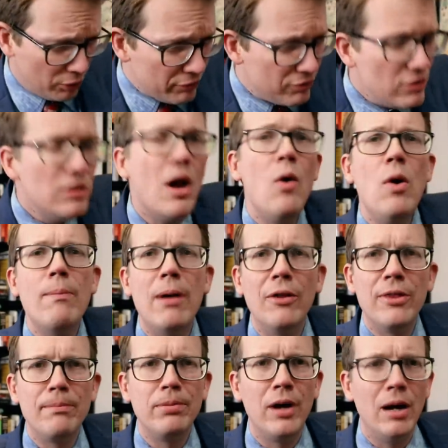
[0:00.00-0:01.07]
sort of know
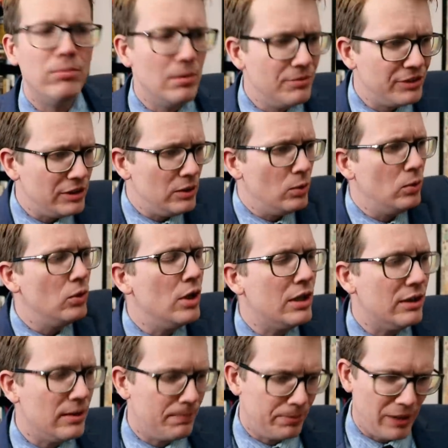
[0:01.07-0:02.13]
about the problems and you
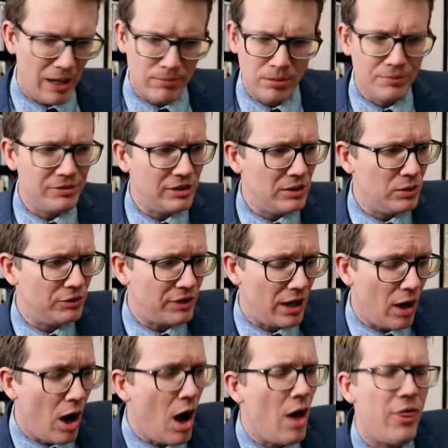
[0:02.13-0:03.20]
look at the problems and you
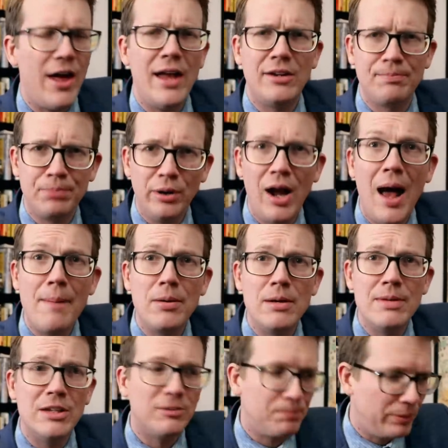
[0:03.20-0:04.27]
say, oh, that's
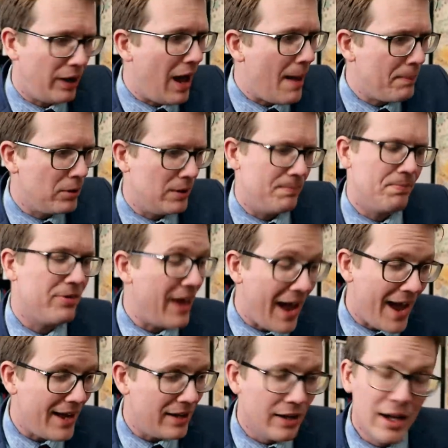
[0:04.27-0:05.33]
problem is problem,
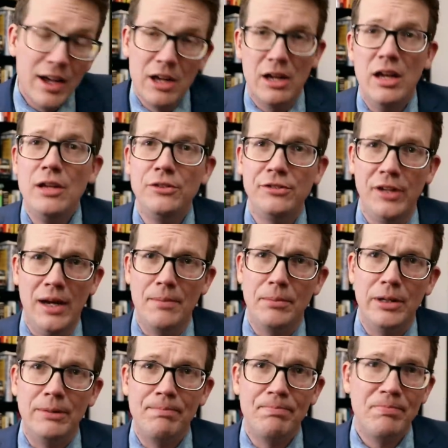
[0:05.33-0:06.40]
that is
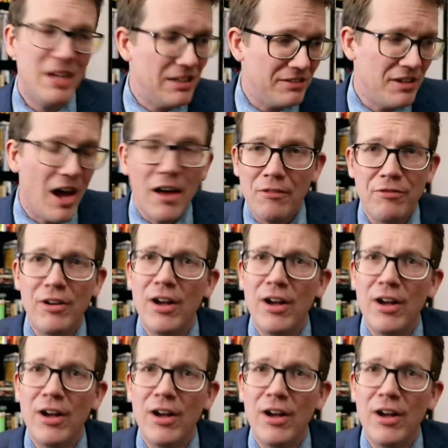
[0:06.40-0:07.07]
somber. It's not